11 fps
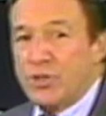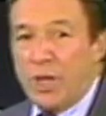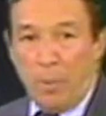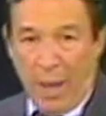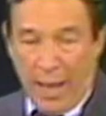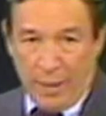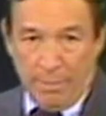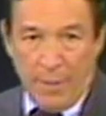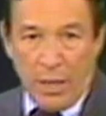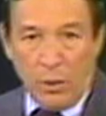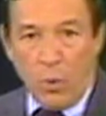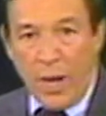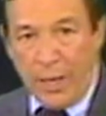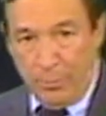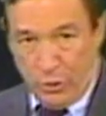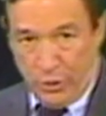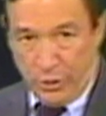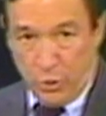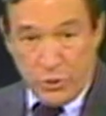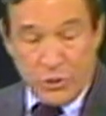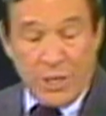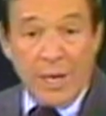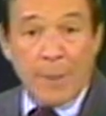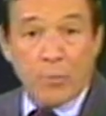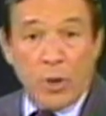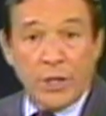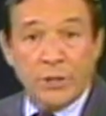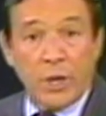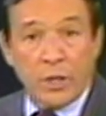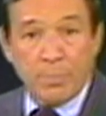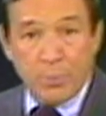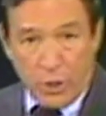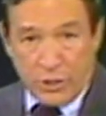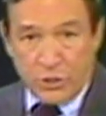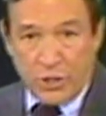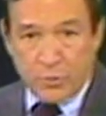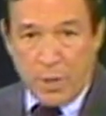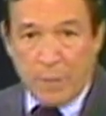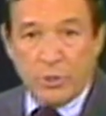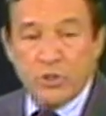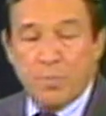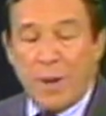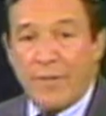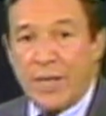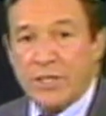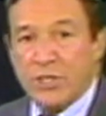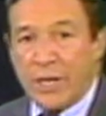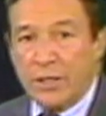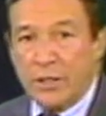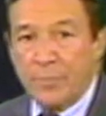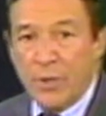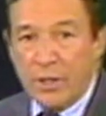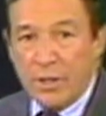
sting man, Mel Weinberg, who has collaborated on a book just published by that title.